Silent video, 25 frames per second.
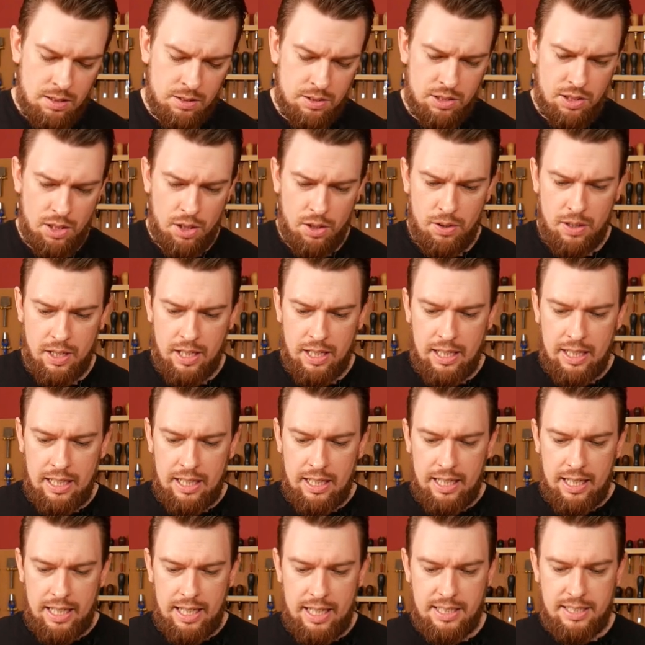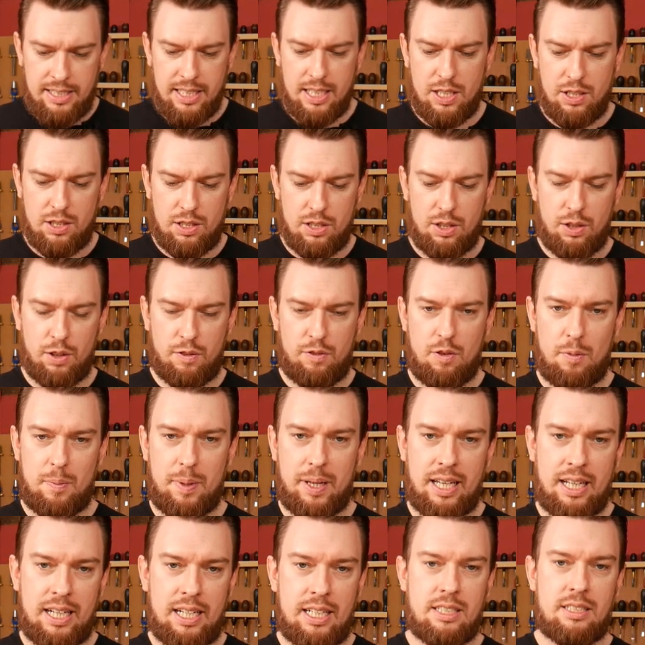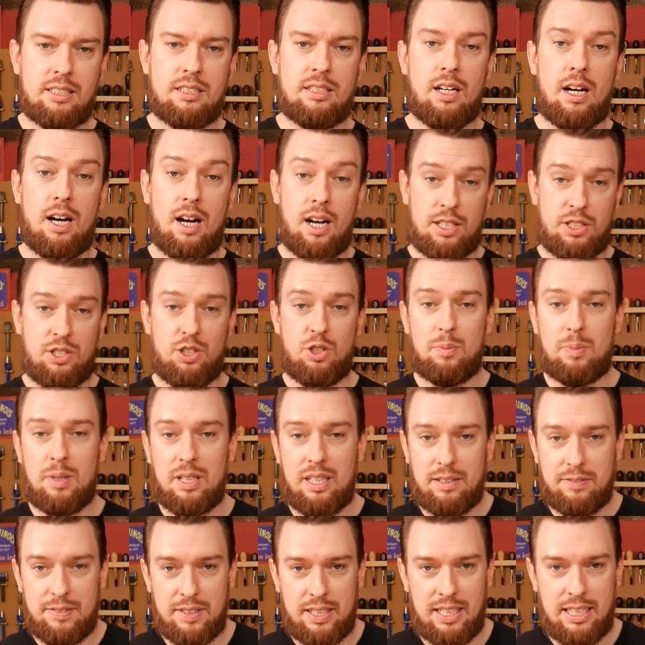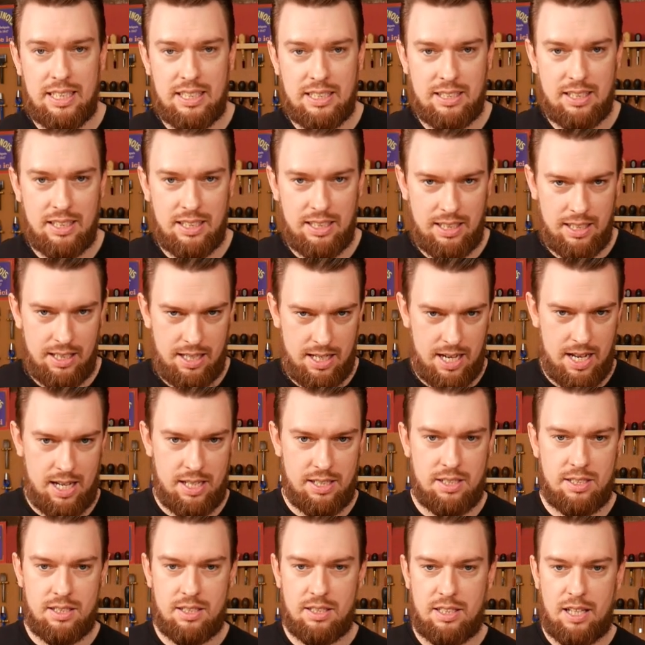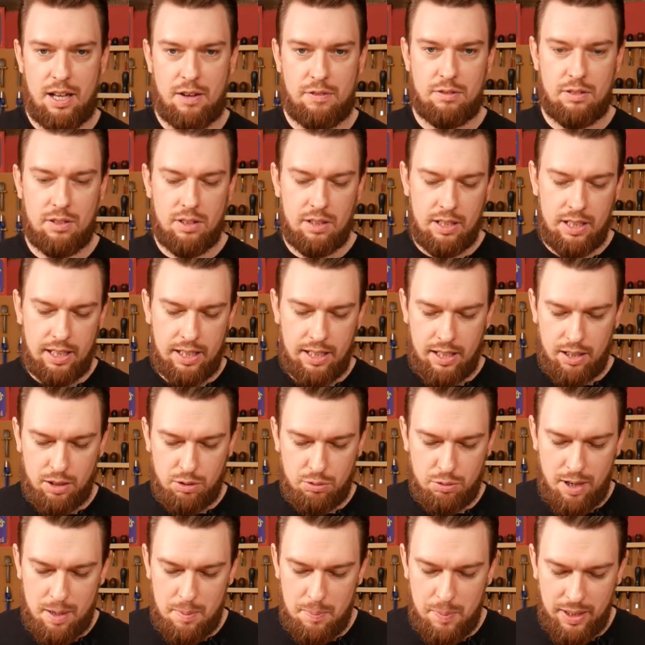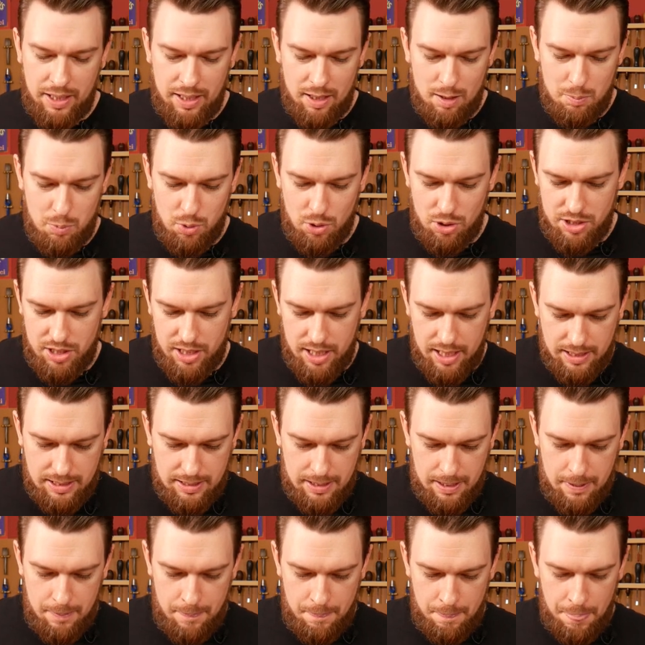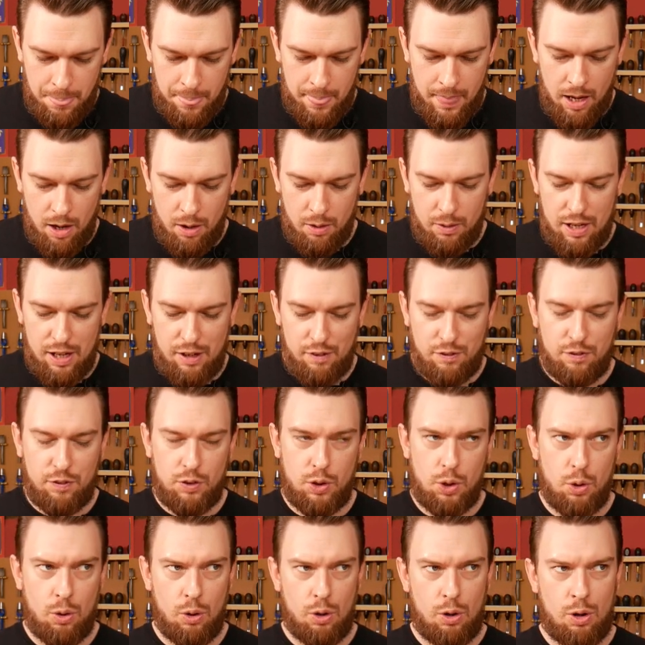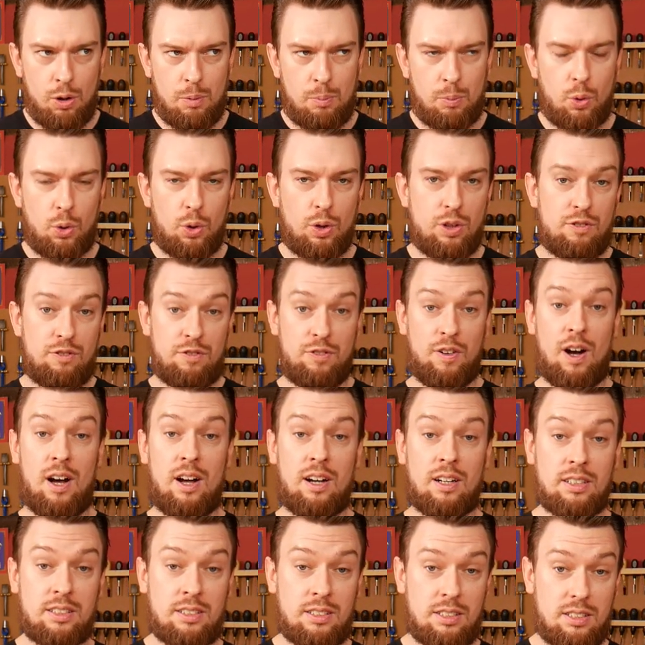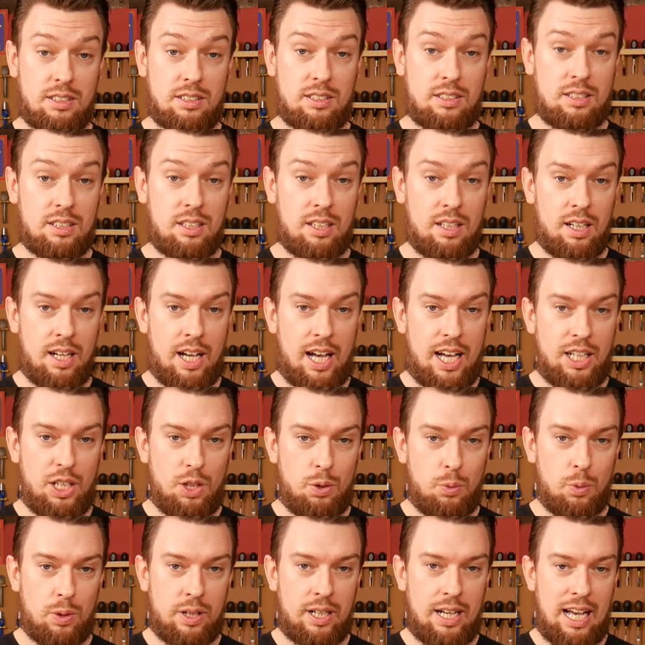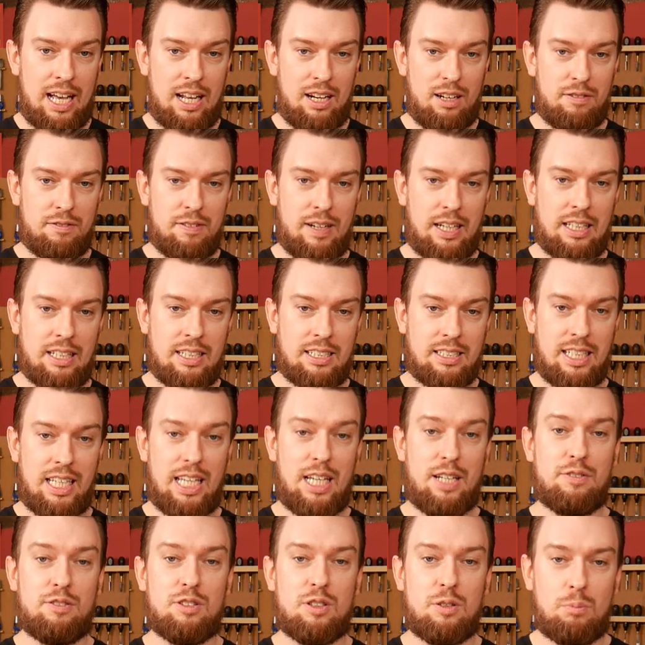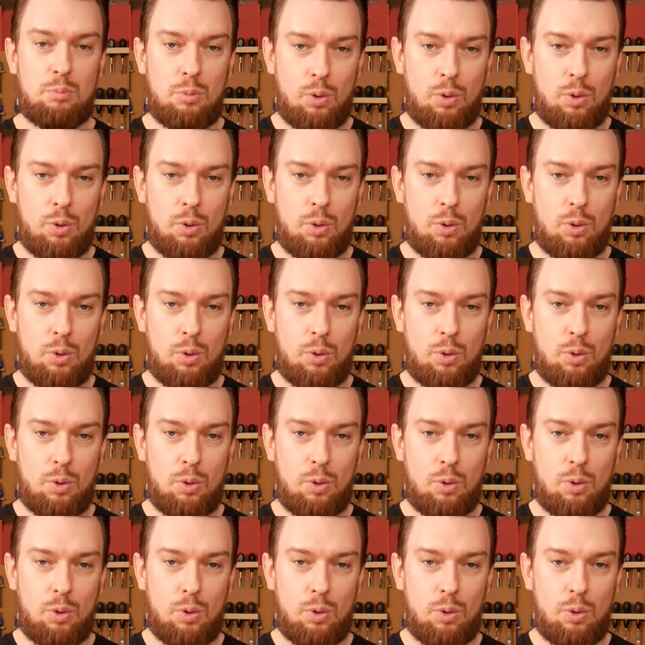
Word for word: So, is this good for beginners? I do believe it is, yes, definitely a great beginner project. Now, if you're more advanced and you want to elevate this even